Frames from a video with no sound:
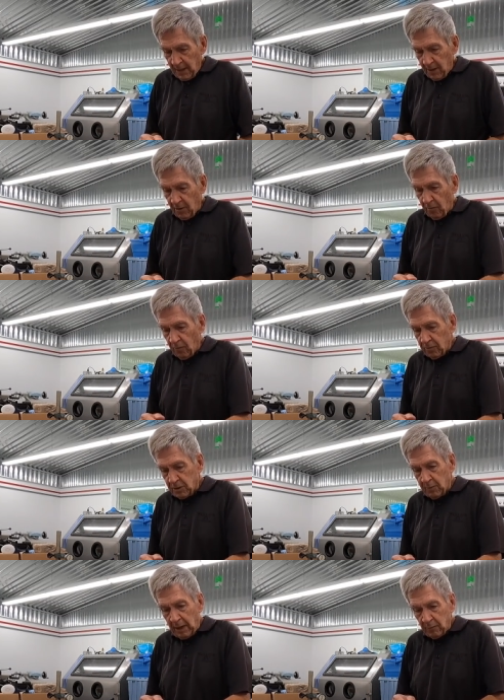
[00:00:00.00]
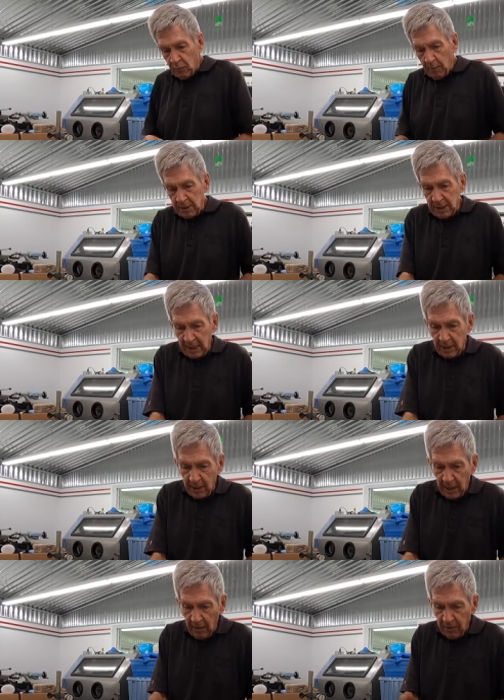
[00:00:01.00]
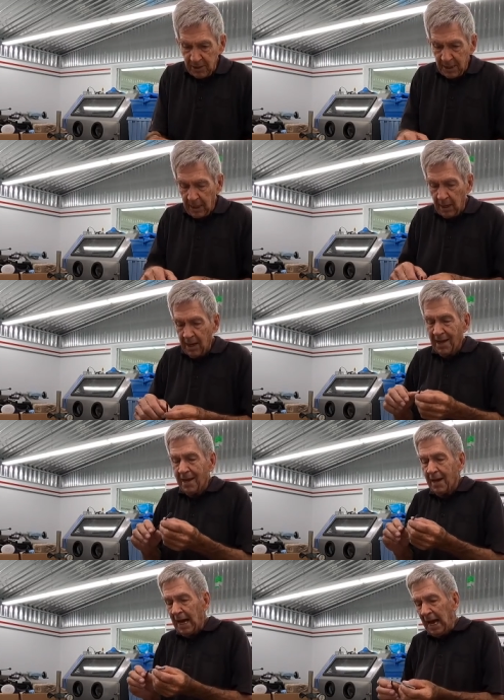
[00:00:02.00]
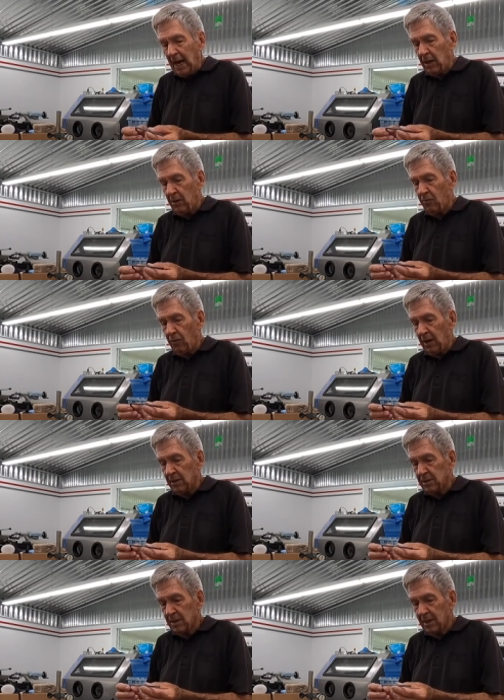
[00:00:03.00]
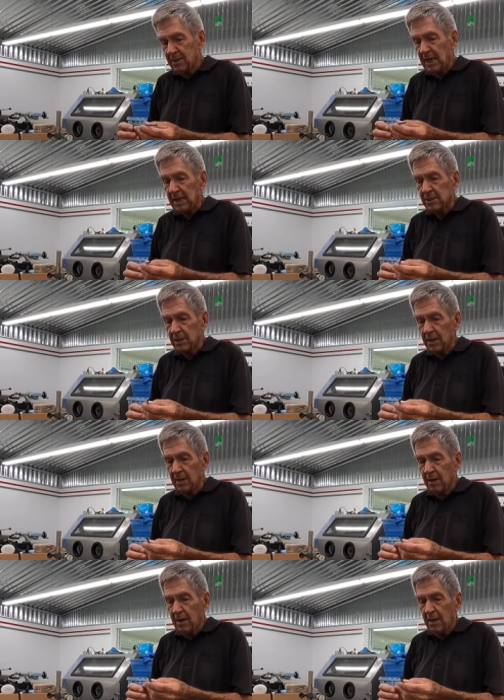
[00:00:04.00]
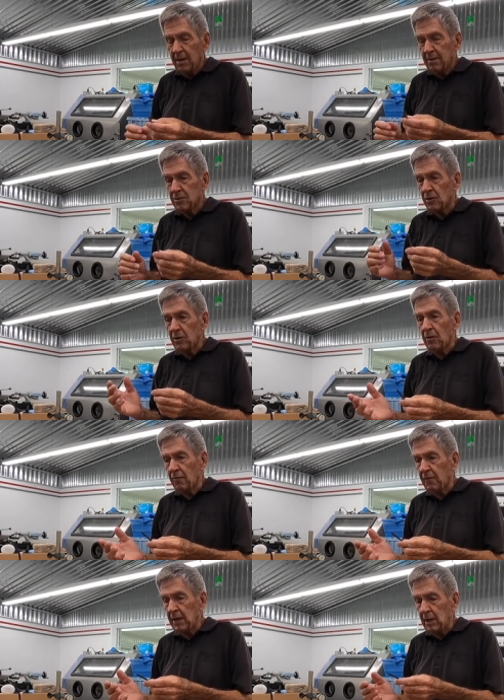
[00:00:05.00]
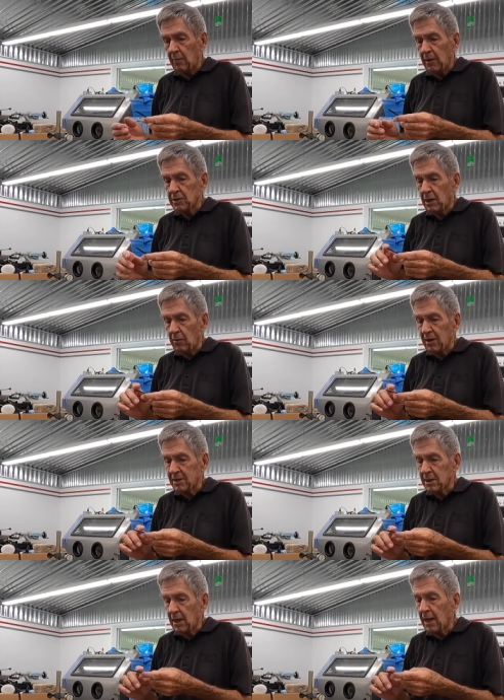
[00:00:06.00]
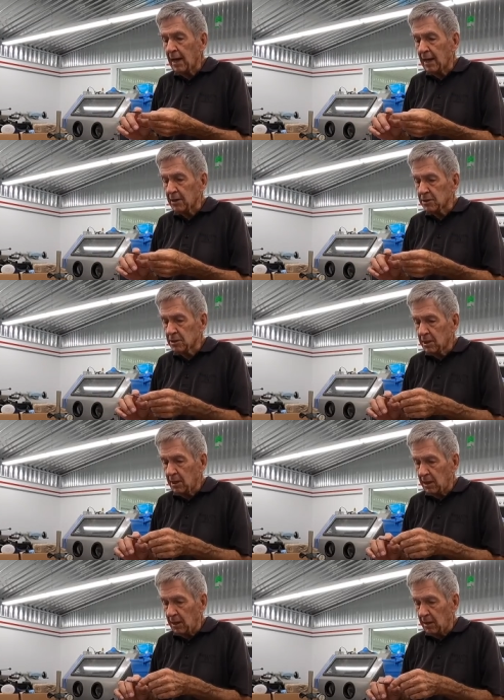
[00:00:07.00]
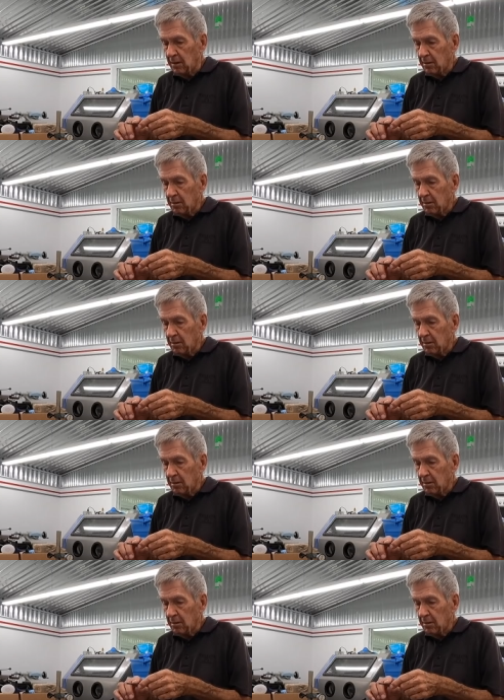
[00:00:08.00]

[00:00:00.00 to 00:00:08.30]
you know, sometimes we mistakenly call this an Allen wrench. It's actually, so you don't offend anybody, it's called, it's a hex key